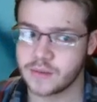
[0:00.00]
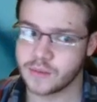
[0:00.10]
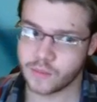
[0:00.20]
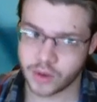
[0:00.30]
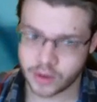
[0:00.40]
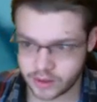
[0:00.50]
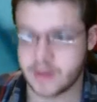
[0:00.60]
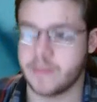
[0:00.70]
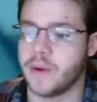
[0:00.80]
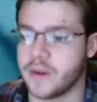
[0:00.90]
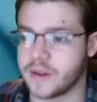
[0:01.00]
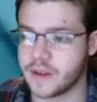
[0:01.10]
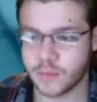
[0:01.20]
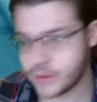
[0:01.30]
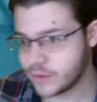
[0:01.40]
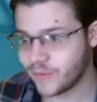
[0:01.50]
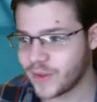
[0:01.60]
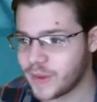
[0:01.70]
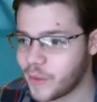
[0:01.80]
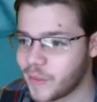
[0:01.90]
we're gonna get burned because we're using
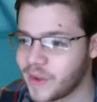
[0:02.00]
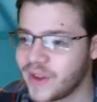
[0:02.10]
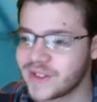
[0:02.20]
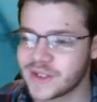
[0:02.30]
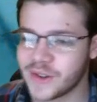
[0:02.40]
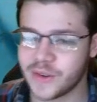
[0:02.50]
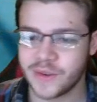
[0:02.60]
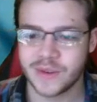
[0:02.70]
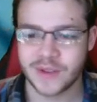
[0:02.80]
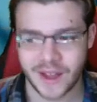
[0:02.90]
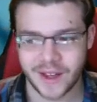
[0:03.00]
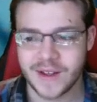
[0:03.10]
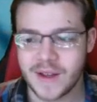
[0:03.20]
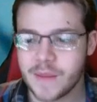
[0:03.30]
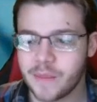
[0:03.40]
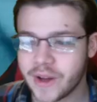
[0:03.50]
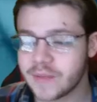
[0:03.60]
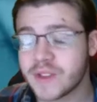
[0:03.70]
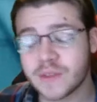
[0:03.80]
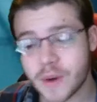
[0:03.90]
Flame Orb. So yeah, but
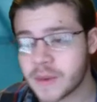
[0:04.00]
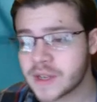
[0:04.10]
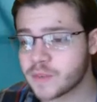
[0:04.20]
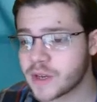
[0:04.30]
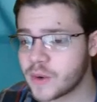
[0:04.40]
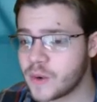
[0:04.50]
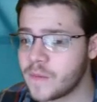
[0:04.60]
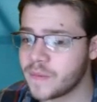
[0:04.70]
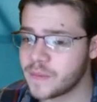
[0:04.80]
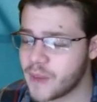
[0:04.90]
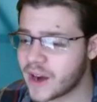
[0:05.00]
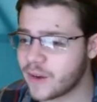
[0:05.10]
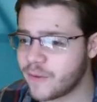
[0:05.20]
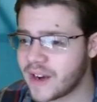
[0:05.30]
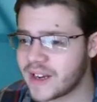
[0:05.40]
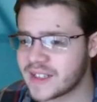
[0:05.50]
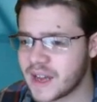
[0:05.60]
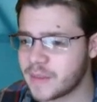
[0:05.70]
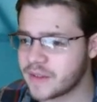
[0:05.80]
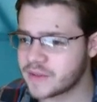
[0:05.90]
this Pokemon is pretty cool. Mono fighting
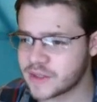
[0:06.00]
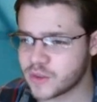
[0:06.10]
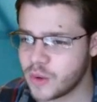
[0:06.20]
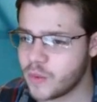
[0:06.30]
type gives us three